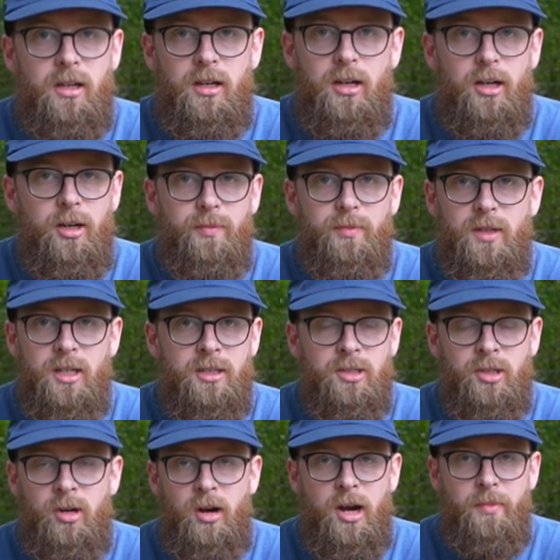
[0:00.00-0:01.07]
Um, it's
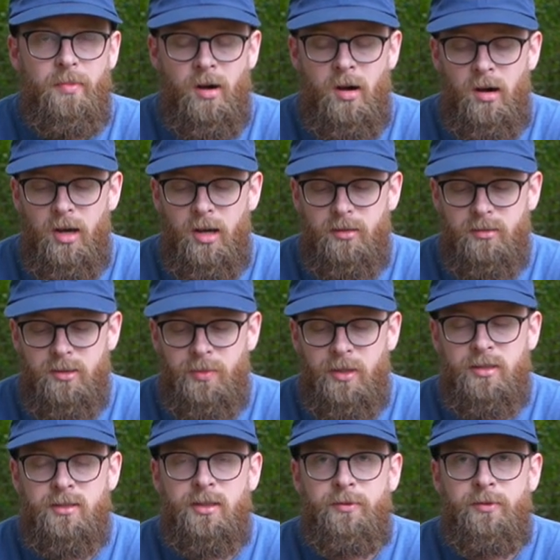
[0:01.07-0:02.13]
a great pot,
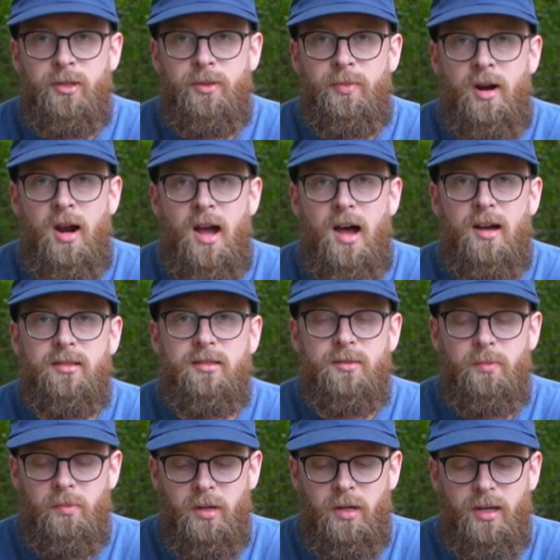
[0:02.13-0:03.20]
especially for the price,
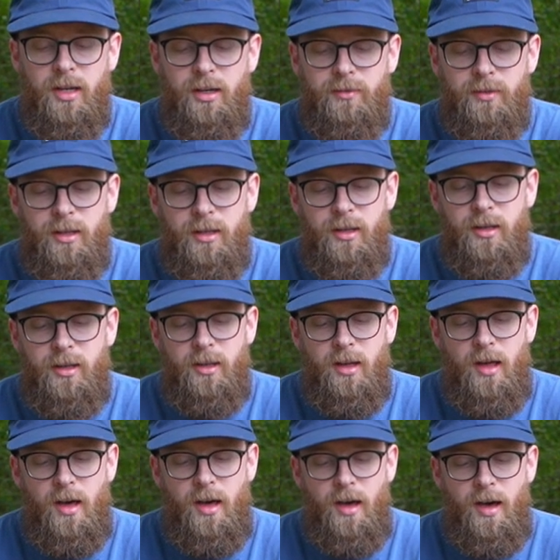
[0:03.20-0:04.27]
but
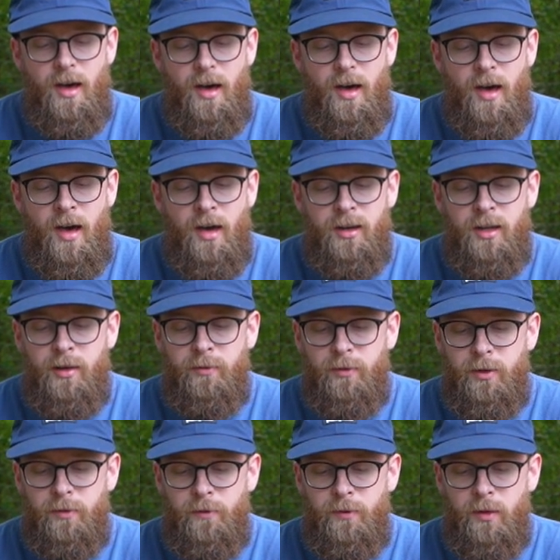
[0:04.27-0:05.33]
I
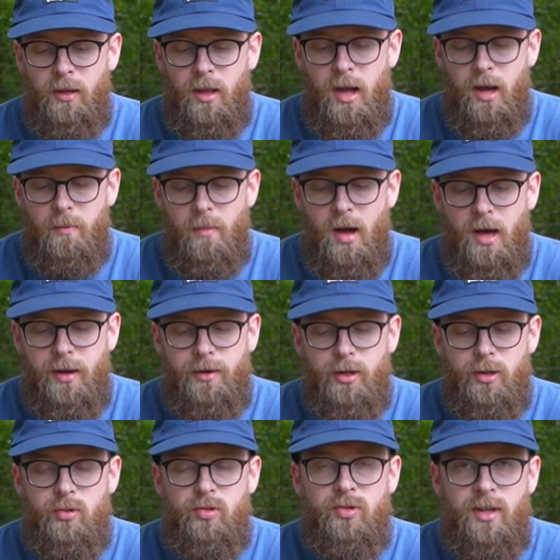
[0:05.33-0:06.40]
definitely feel like my
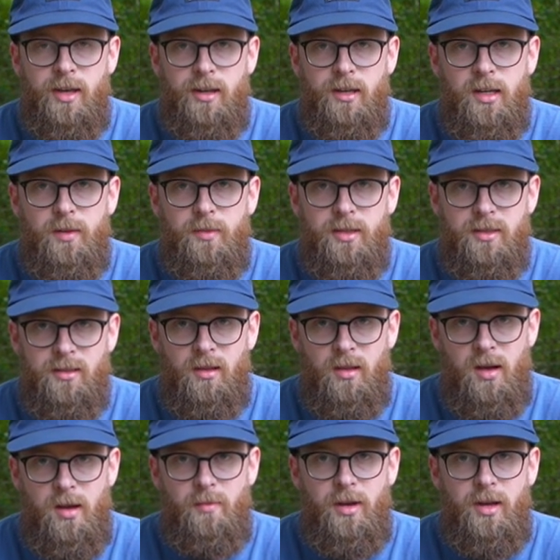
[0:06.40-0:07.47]
new setup is a
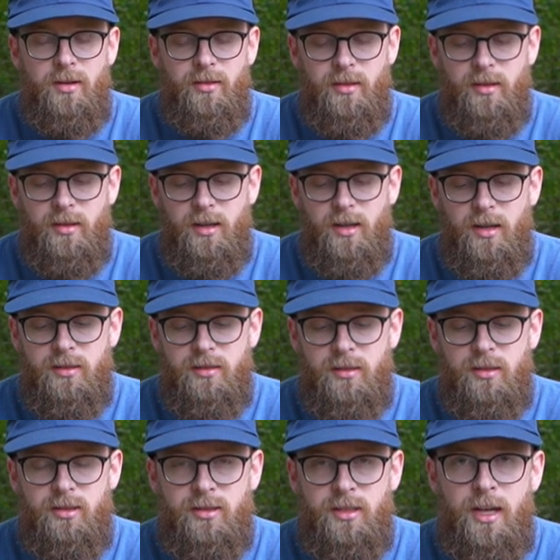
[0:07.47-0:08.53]
lot better than this.
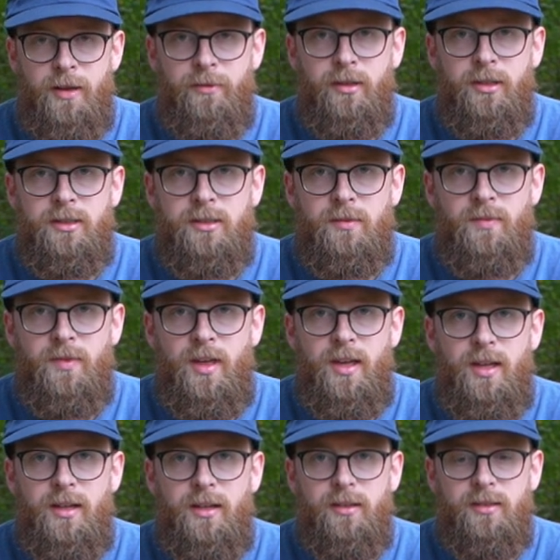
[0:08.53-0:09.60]
There's definitely some
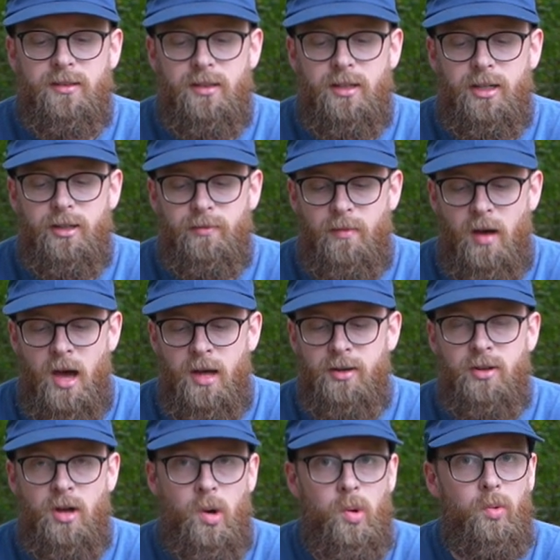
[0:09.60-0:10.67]
things that I
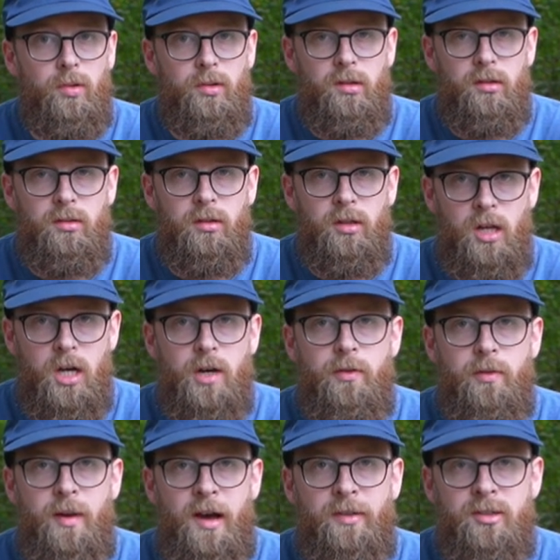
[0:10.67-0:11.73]
don't love
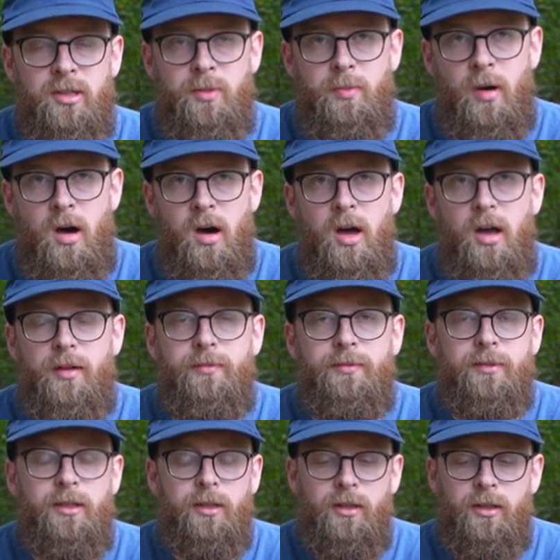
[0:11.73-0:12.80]
about this pot.
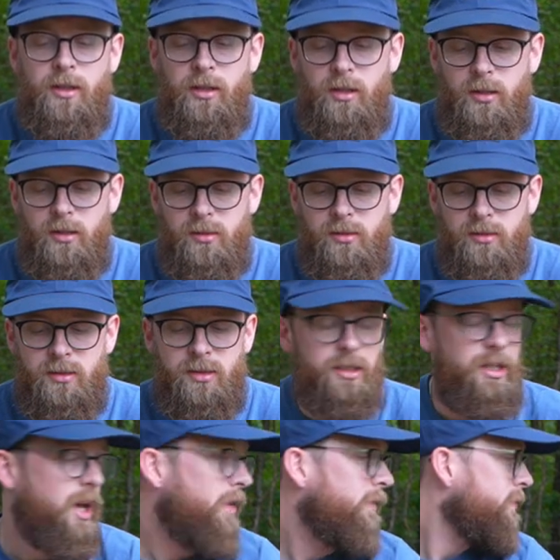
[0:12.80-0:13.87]
So
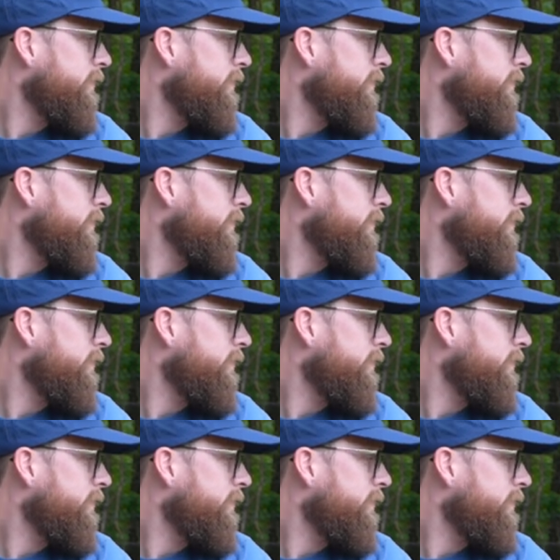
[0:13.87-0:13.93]
yeah.